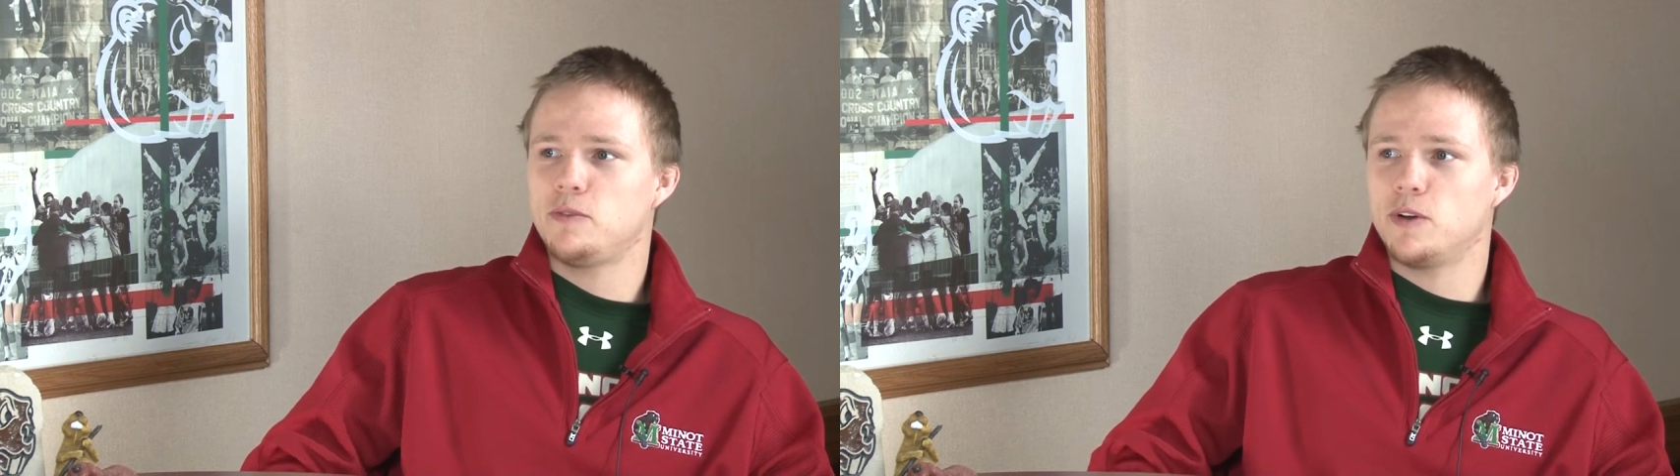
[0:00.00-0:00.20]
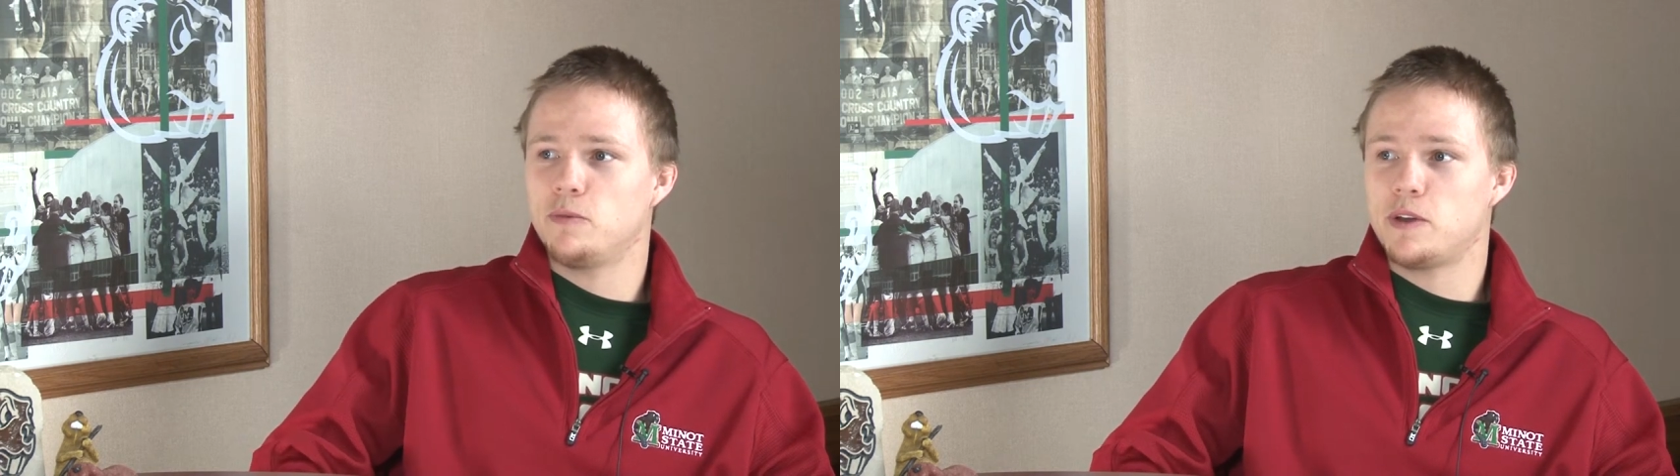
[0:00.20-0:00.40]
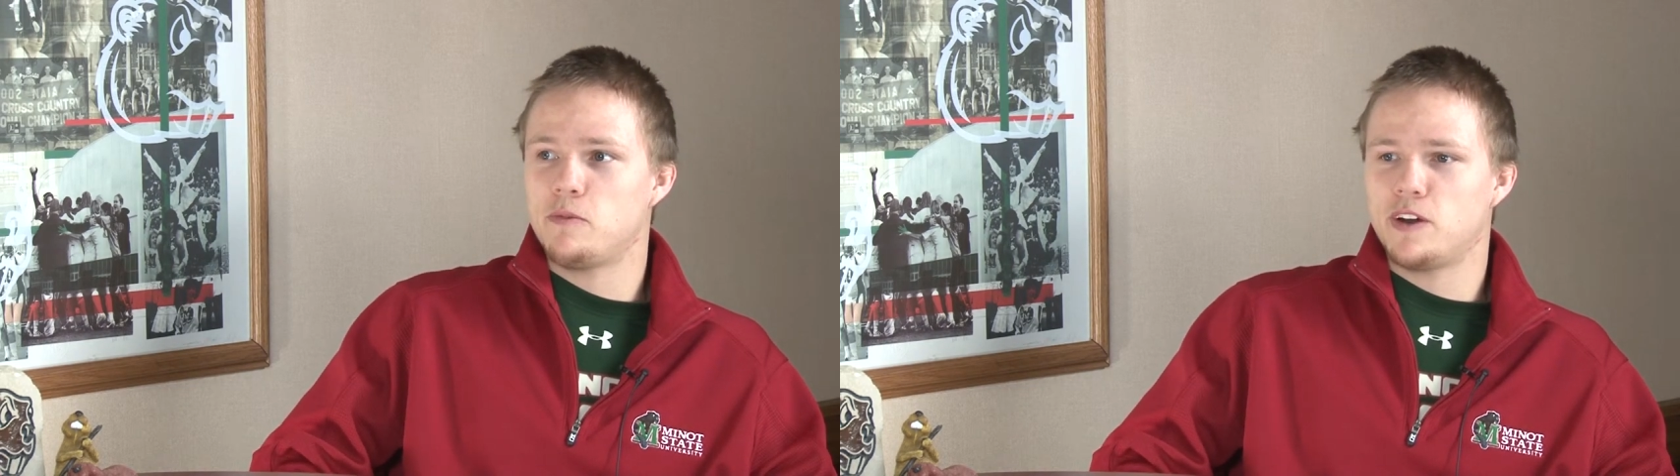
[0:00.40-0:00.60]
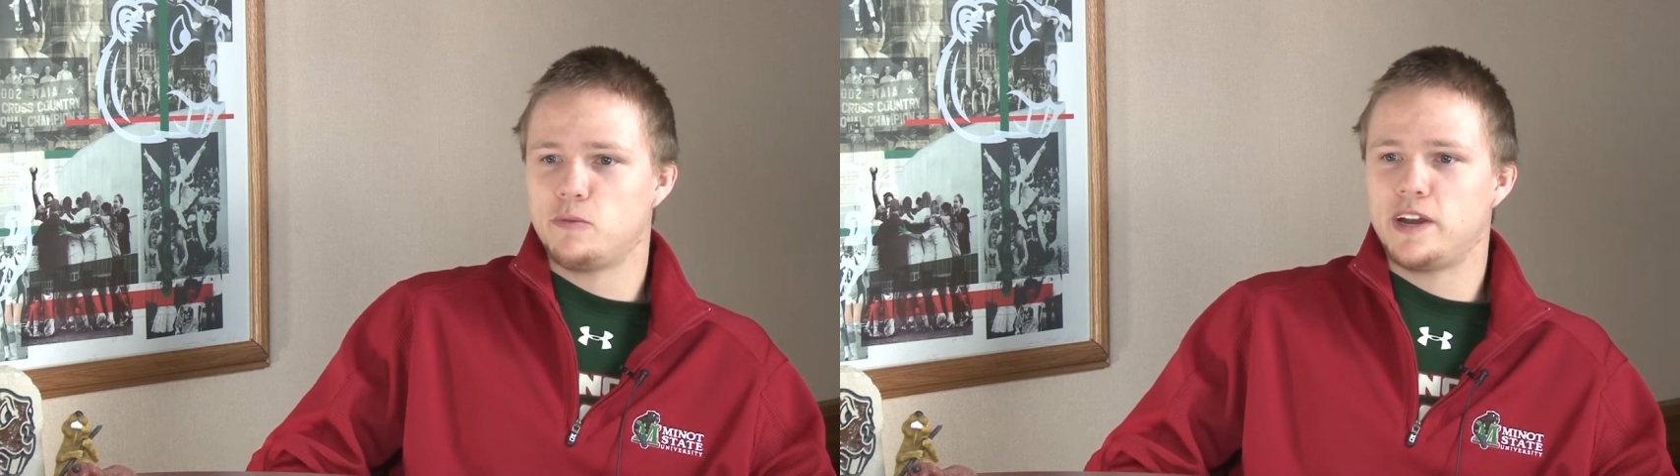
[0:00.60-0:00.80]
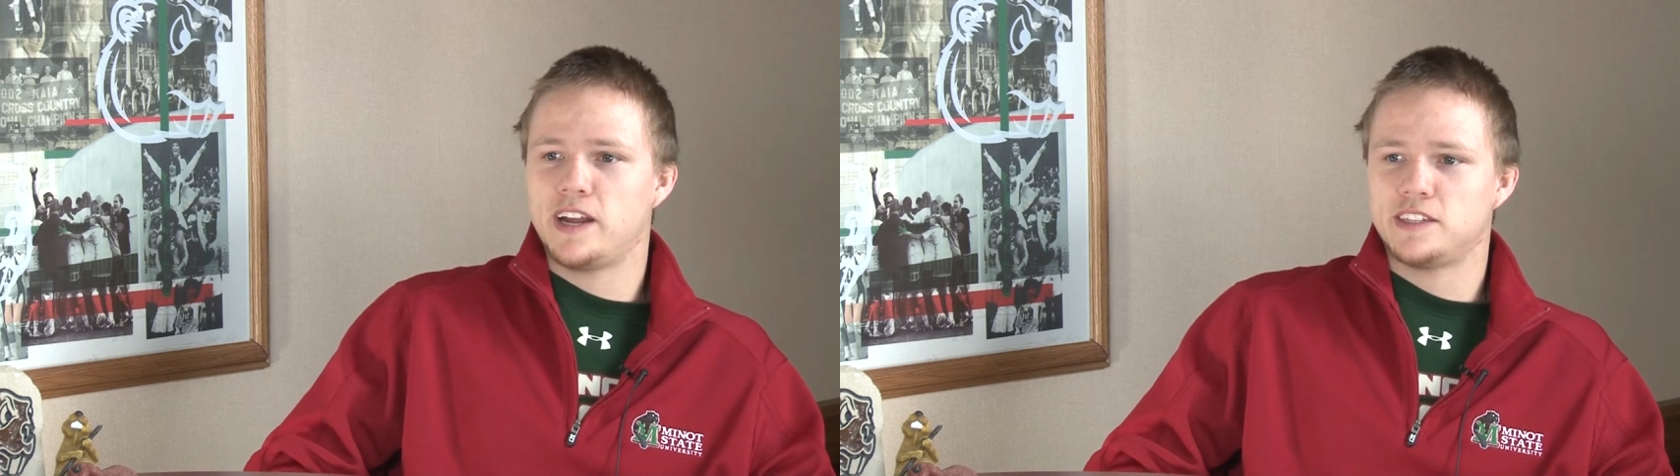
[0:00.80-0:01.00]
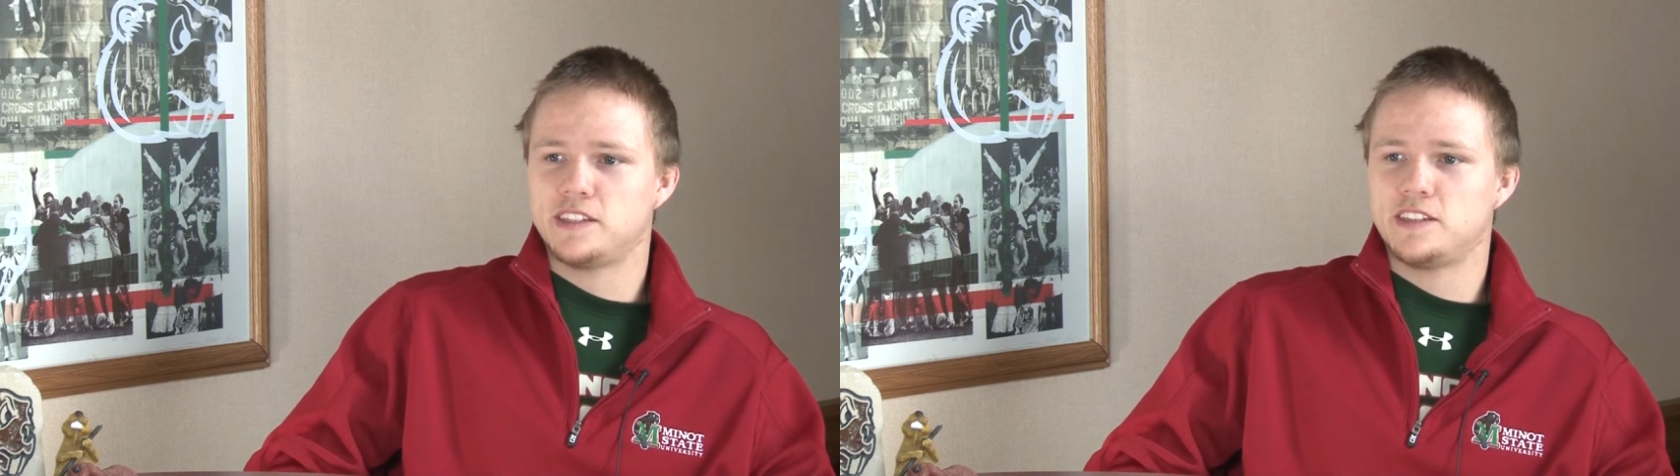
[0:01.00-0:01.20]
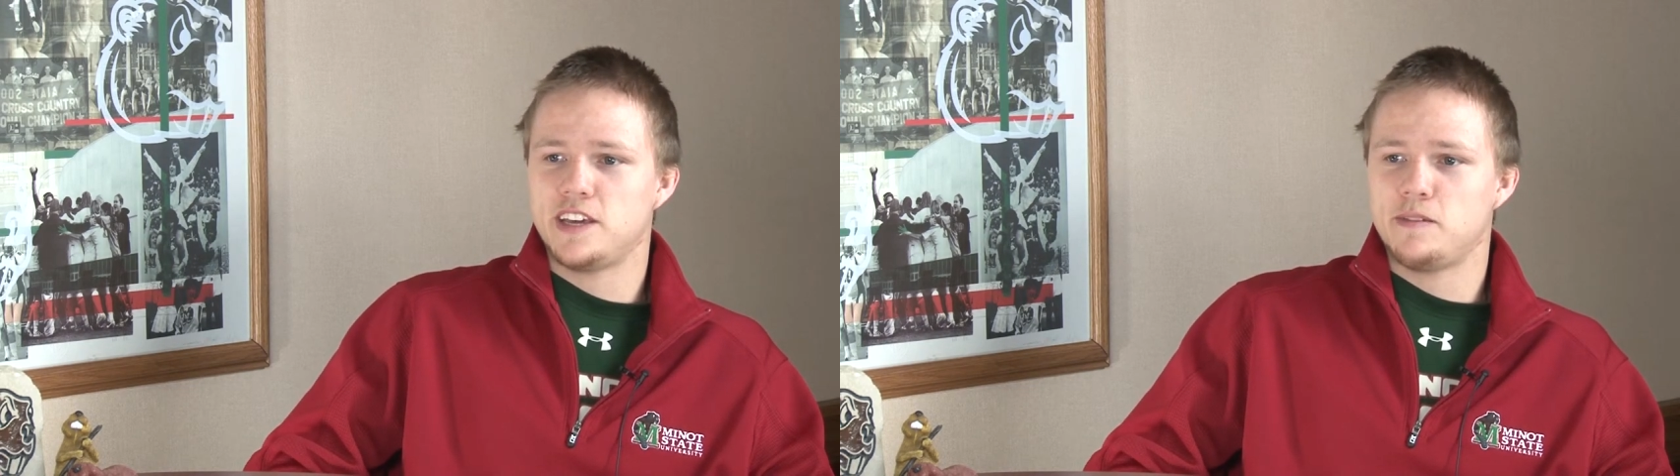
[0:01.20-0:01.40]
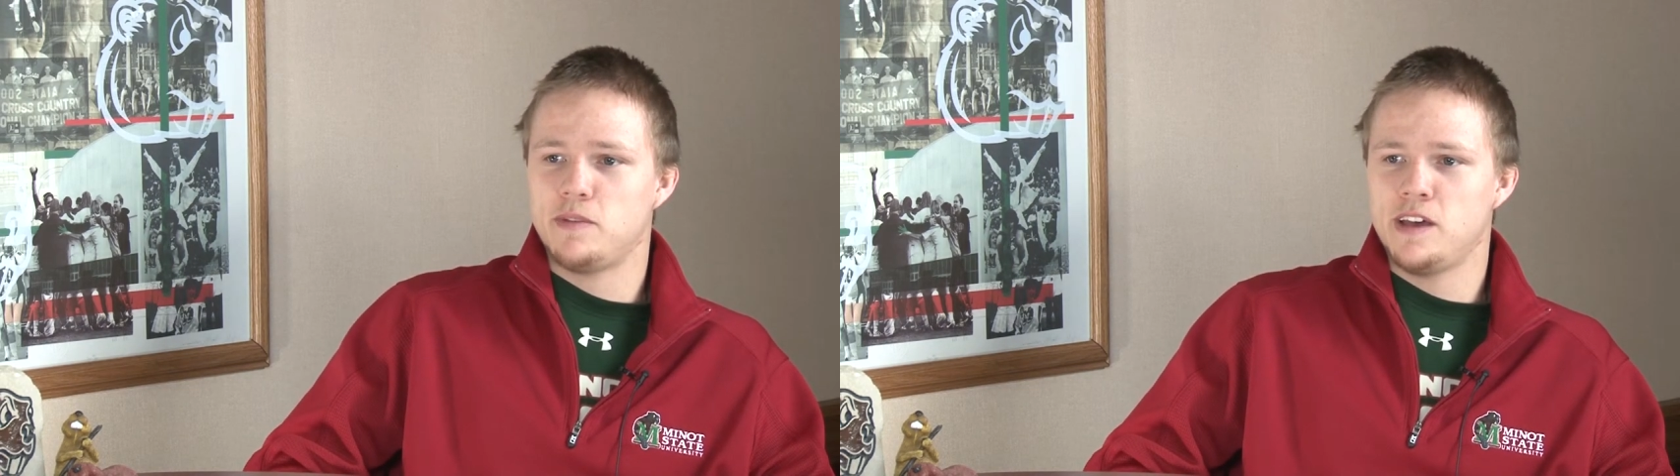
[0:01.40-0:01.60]
where we want to win as a
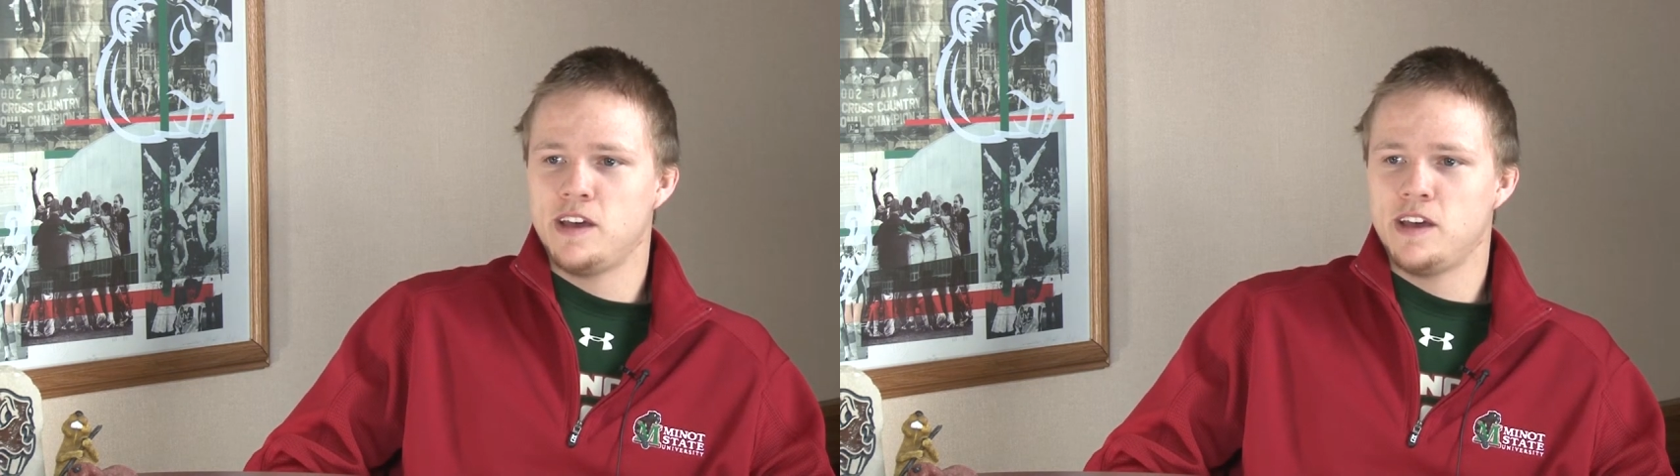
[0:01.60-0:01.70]
team.